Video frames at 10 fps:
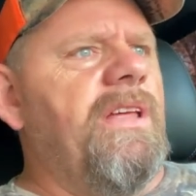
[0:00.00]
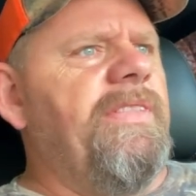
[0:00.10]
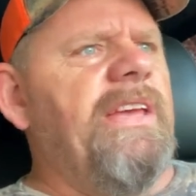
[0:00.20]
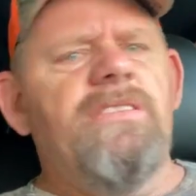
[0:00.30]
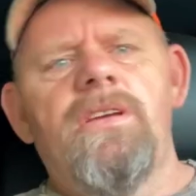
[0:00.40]

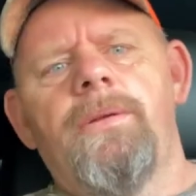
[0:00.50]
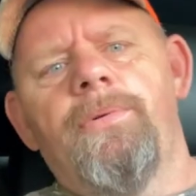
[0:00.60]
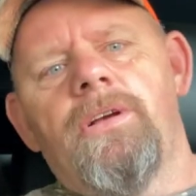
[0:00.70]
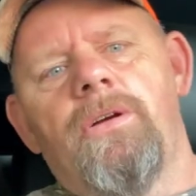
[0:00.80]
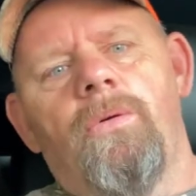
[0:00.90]
think he's going to
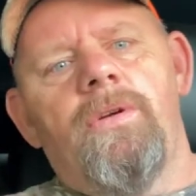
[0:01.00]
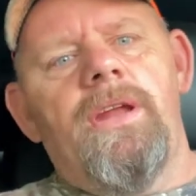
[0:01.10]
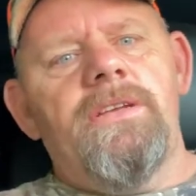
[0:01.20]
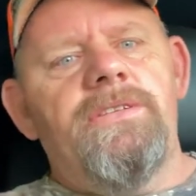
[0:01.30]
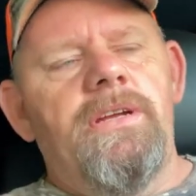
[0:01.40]
put corn
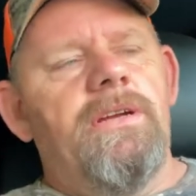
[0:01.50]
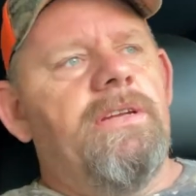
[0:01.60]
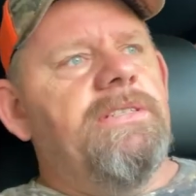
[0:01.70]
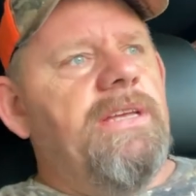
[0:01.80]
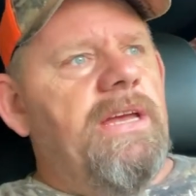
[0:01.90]
next year, and
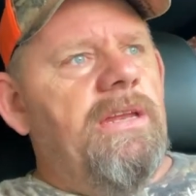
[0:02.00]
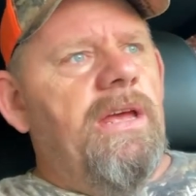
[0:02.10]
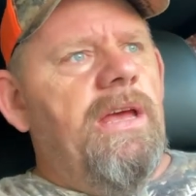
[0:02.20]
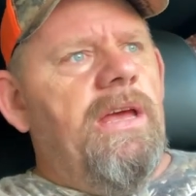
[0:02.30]
he said,